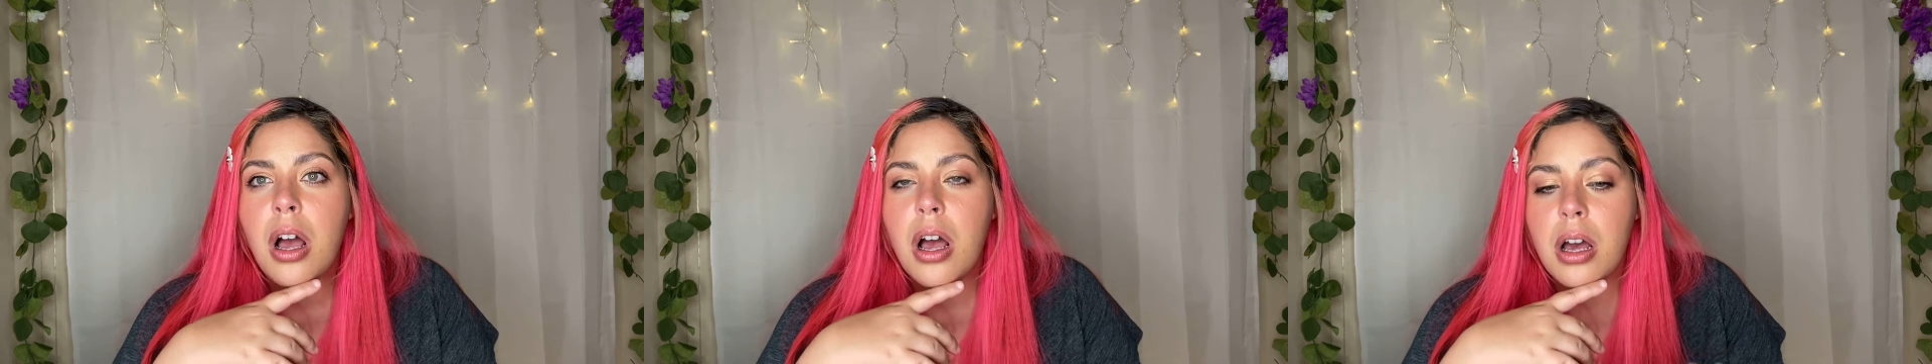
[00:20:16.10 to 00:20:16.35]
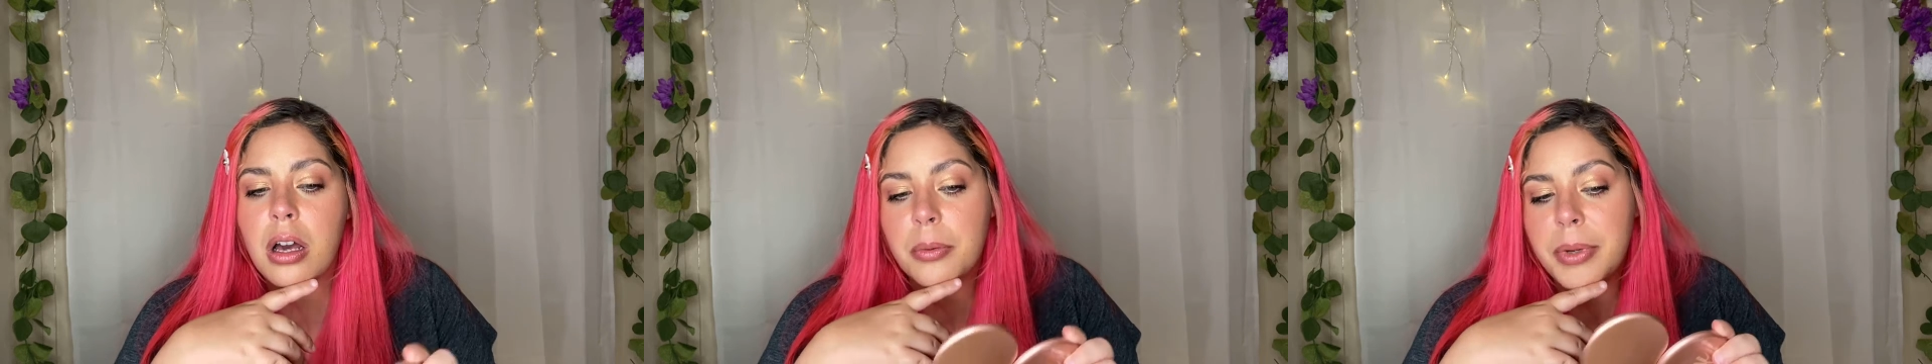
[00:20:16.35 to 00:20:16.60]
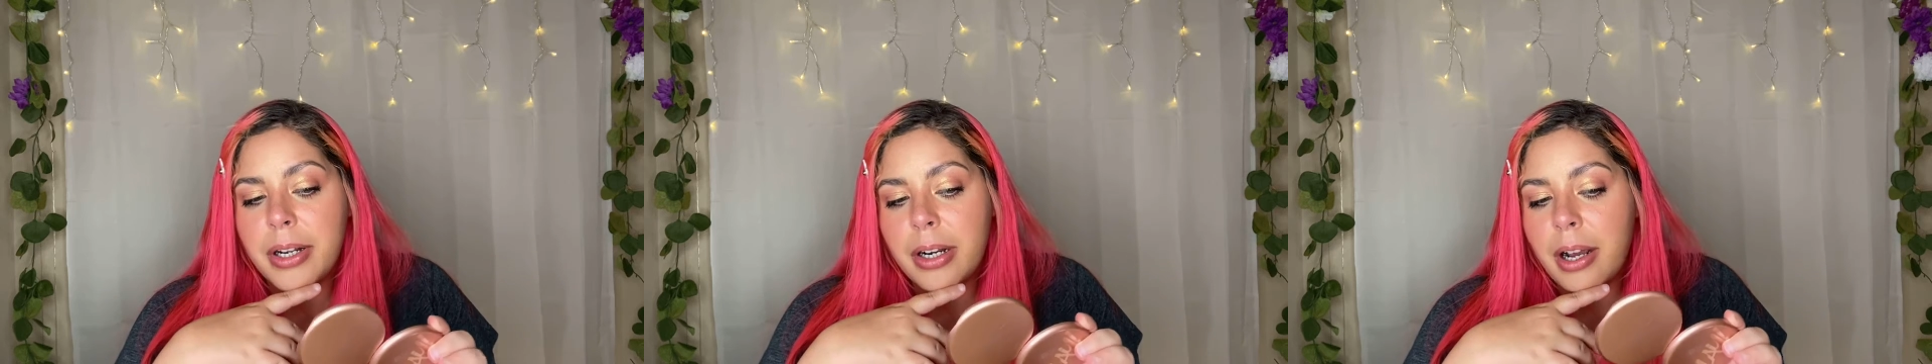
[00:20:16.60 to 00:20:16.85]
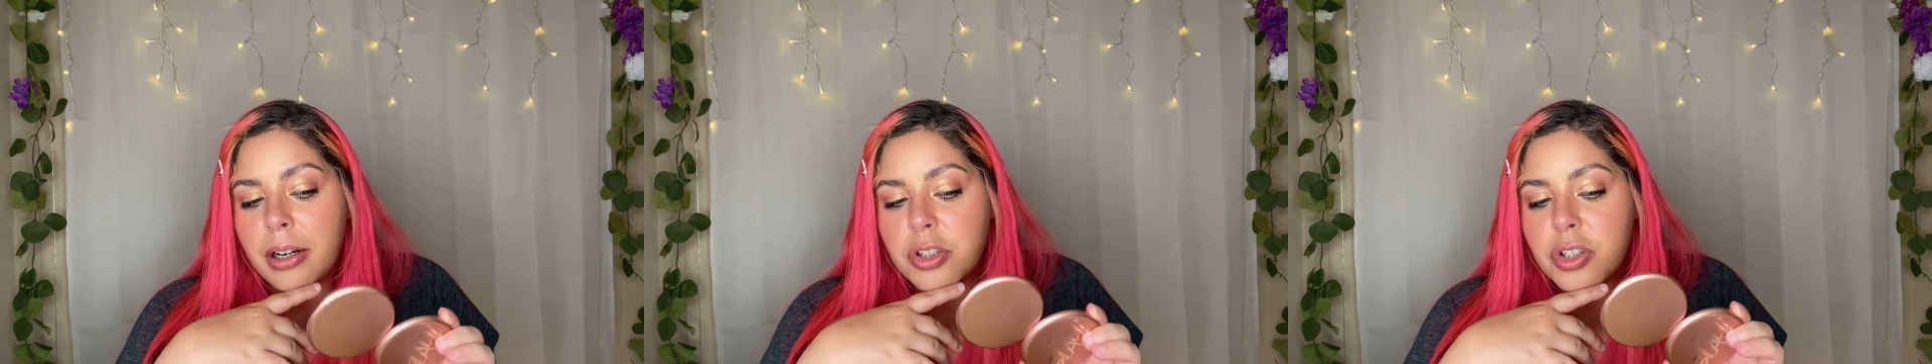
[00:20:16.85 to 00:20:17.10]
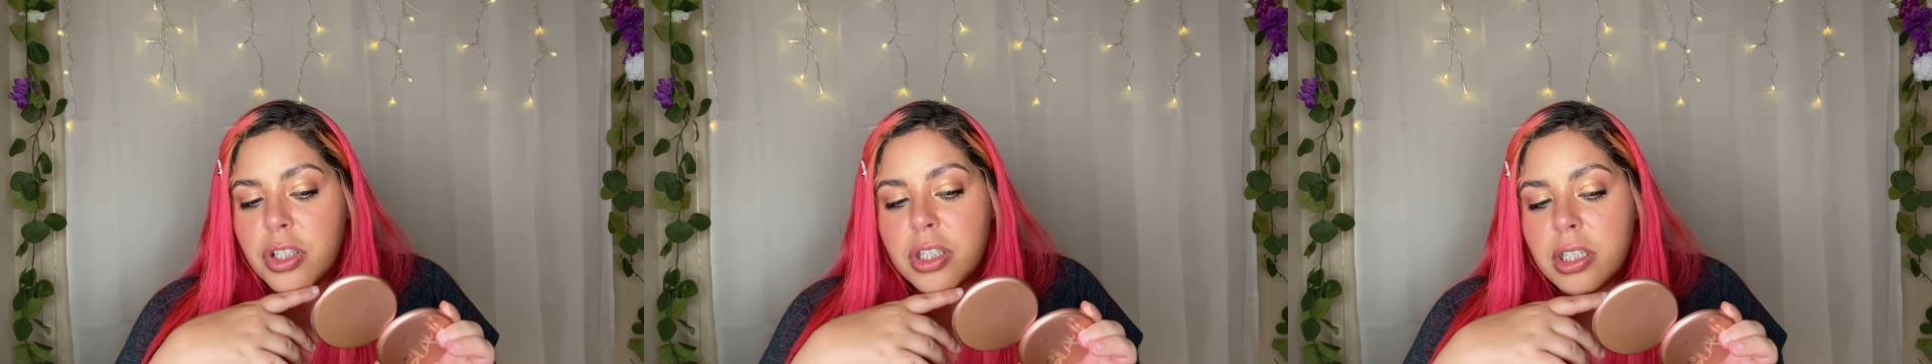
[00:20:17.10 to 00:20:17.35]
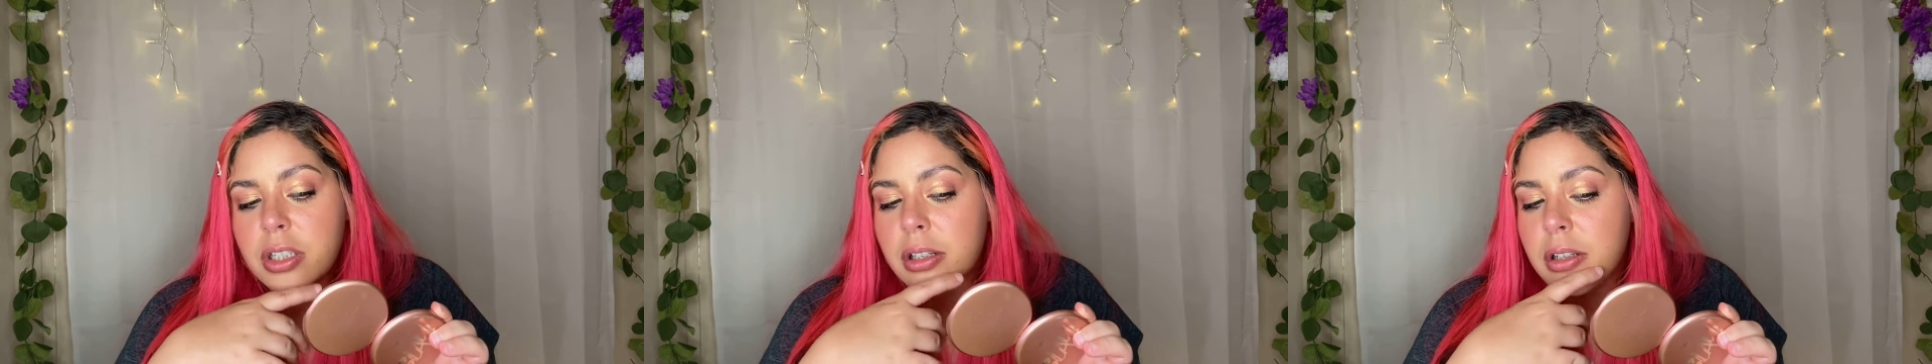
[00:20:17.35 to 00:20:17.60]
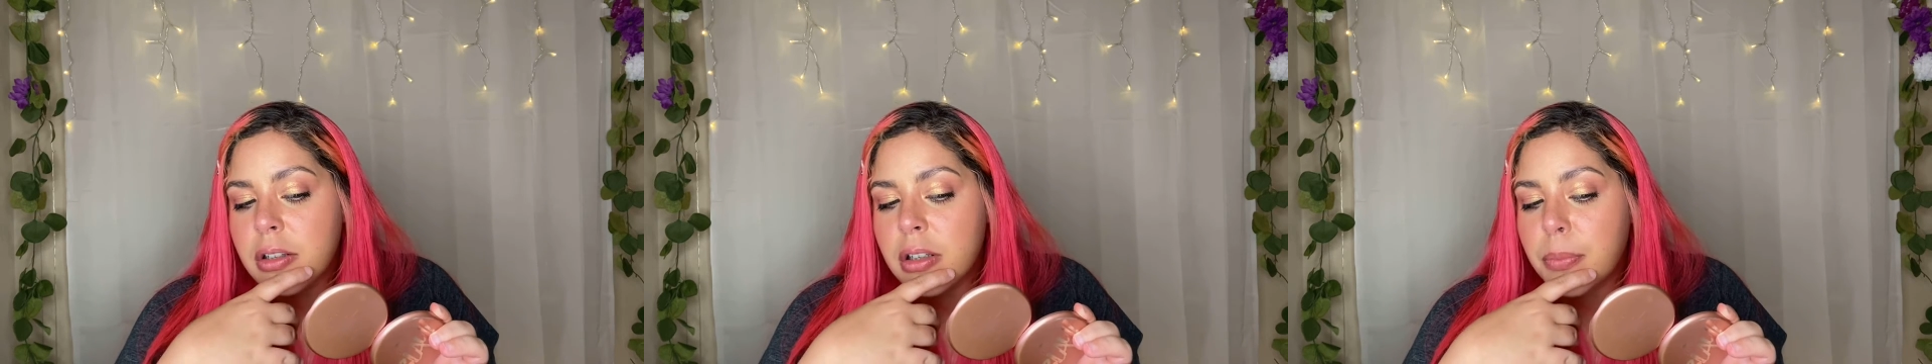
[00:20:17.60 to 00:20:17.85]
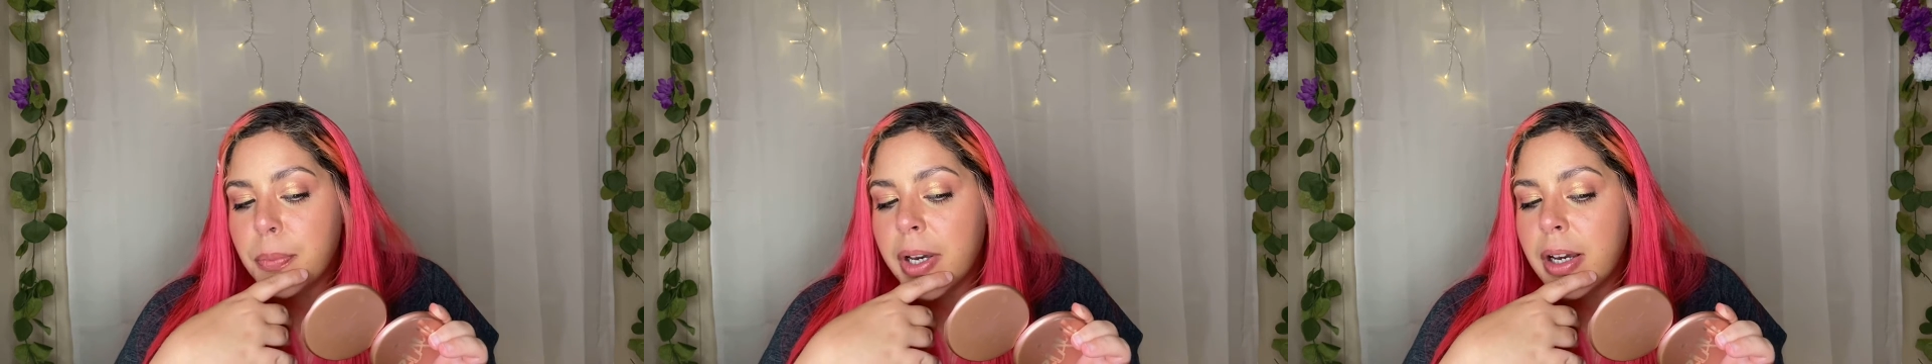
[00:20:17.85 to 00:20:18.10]
and it actually doesn't
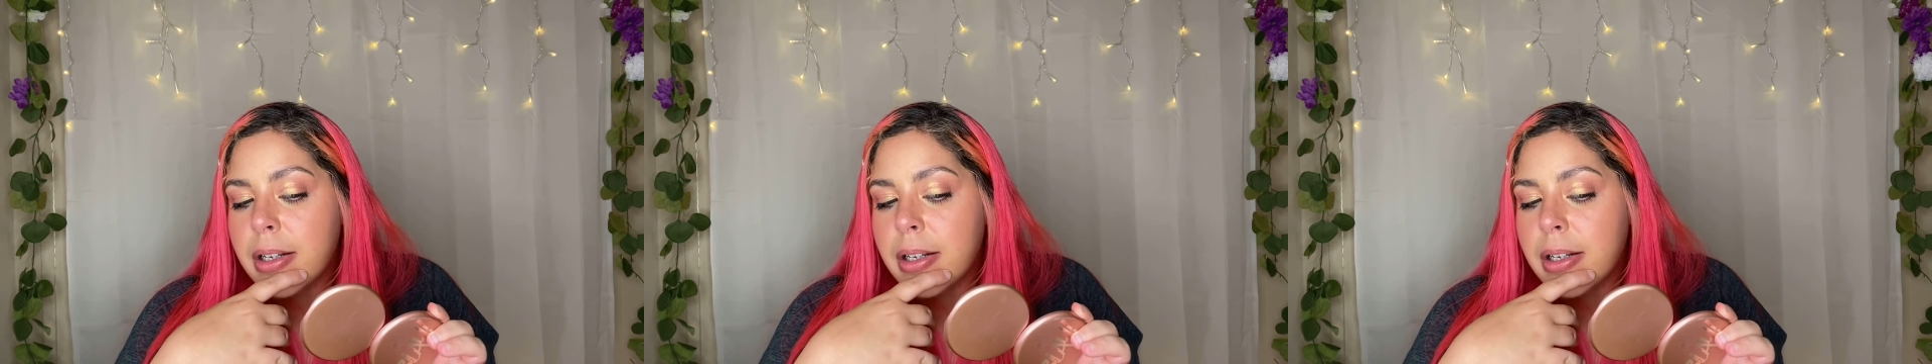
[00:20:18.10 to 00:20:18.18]
look bad.